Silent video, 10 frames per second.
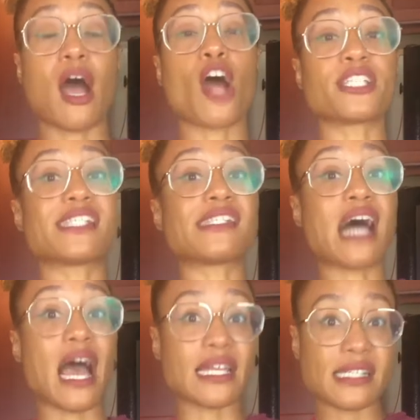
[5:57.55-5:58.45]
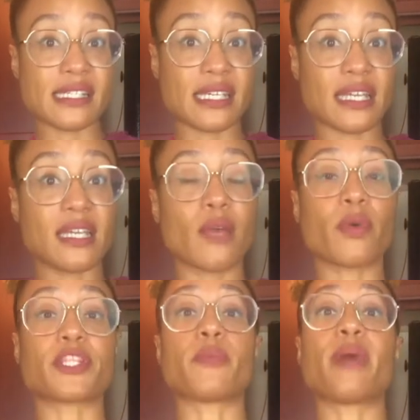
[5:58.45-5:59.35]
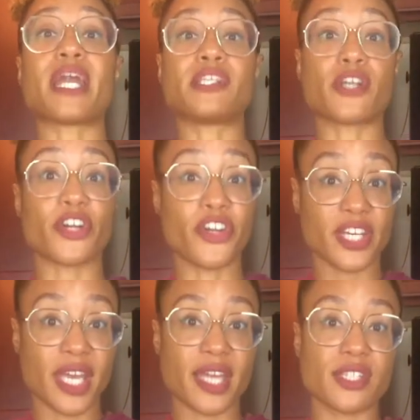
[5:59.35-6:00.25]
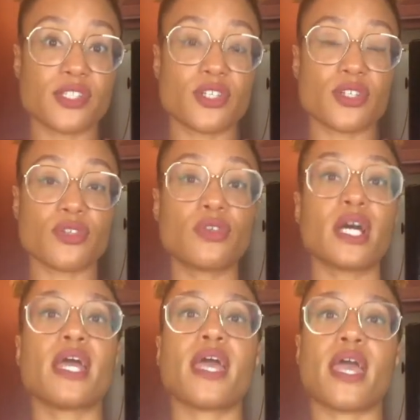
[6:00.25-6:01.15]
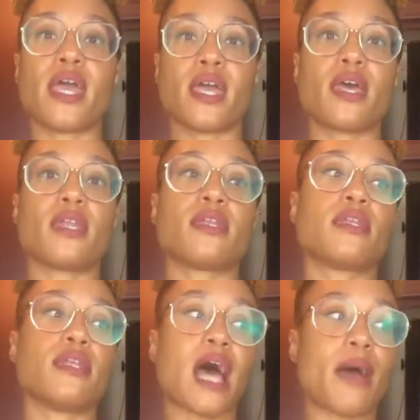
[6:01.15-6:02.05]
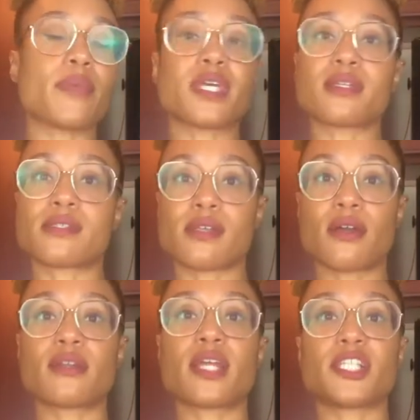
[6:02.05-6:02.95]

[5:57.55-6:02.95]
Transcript: are designed to eat and what their bodies are created to do, and not be concerned that